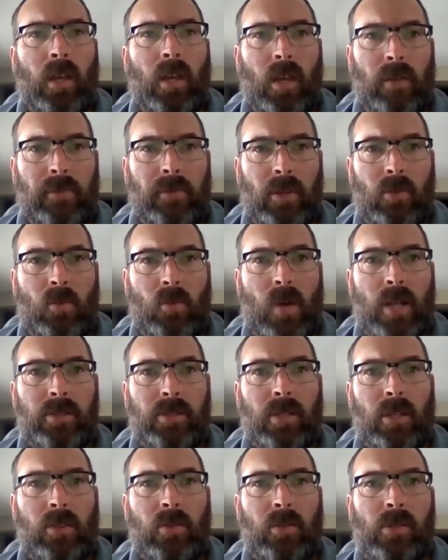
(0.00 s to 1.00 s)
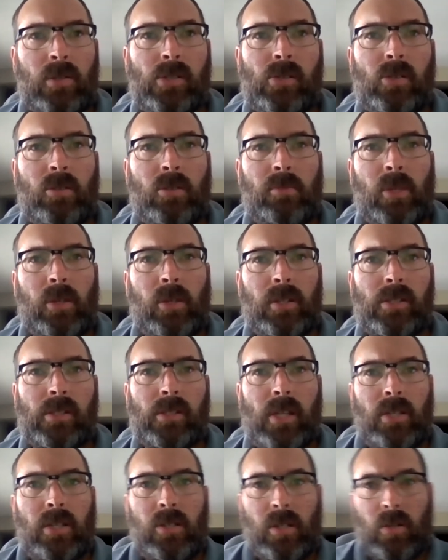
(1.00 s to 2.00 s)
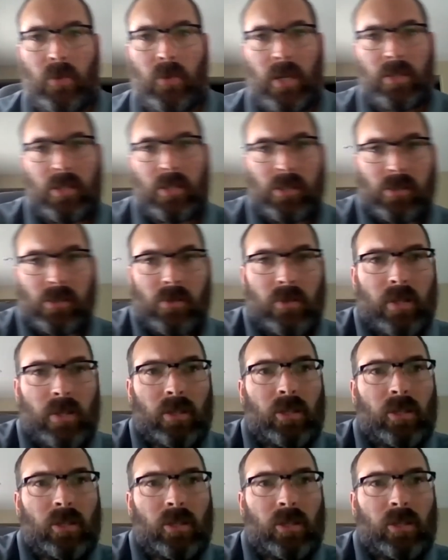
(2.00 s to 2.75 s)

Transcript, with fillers: If you're watching through Zoom, you can send your questions through the